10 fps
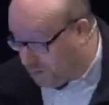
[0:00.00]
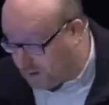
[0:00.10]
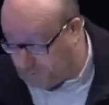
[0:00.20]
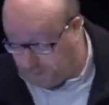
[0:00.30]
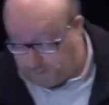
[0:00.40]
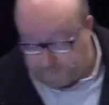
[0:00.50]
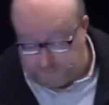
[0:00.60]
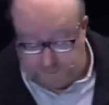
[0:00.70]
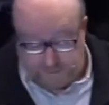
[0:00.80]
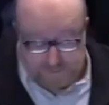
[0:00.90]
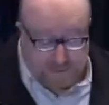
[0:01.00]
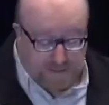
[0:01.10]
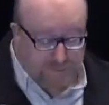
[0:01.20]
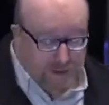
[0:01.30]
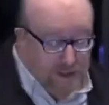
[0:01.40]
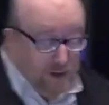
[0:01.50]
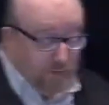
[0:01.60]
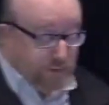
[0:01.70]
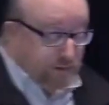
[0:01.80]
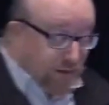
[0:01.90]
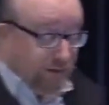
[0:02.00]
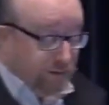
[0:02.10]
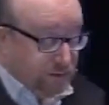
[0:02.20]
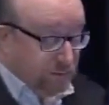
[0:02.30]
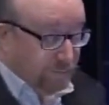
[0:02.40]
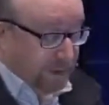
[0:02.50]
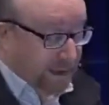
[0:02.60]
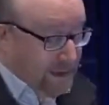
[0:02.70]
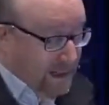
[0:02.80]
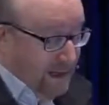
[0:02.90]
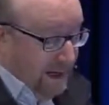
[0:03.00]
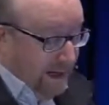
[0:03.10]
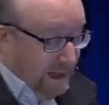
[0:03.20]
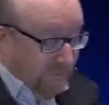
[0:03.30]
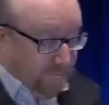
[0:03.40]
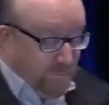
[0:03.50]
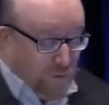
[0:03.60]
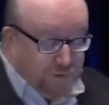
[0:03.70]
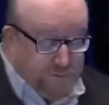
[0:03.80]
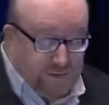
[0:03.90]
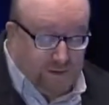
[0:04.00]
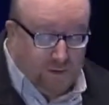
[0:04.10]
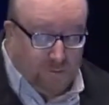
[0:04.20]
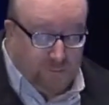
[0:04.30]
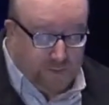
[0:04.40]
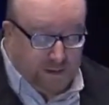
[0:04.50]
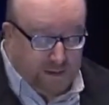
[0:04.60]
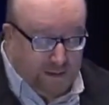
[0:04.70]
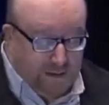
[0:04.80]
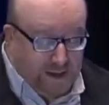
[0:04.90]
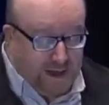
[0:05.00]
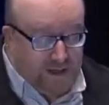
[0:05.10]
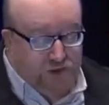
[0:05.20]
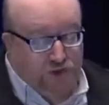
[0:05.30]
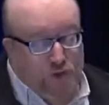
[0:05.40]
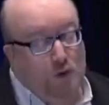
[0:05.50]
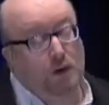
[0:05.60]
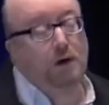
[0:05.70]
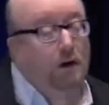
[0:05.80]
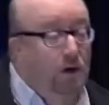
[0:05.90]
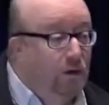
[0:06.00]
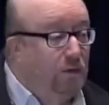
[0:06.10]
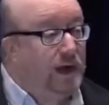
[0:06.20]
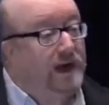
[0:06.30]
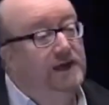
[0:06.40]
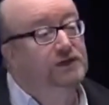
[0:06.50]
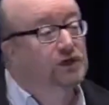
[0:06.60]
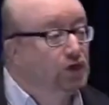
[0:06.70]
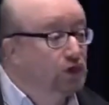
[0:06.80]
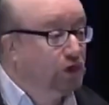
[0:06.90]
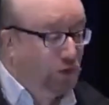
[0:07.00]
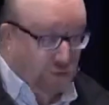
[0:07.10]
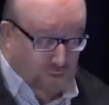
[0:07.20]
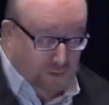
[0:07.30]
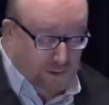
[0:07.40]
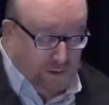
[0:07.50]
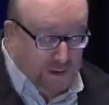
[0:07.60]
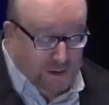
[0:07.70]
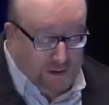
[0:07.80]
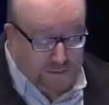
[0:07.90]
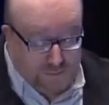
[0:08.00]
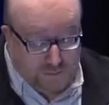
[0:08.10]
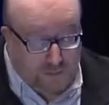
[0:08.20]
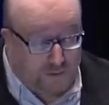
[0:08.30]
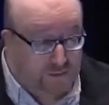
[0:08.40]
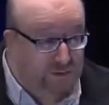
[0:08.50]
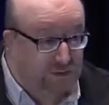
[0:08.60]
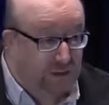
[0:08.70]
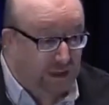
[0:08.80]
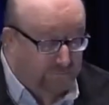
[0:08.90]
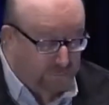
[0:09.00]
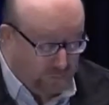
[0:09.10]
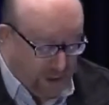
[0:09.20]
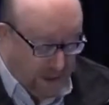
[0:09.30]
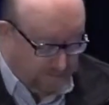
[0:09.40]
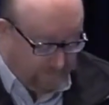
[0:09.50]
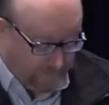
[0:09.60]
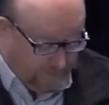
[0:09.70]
come up. It says this, turn to me and have mercy on me as you always do to those who love your name.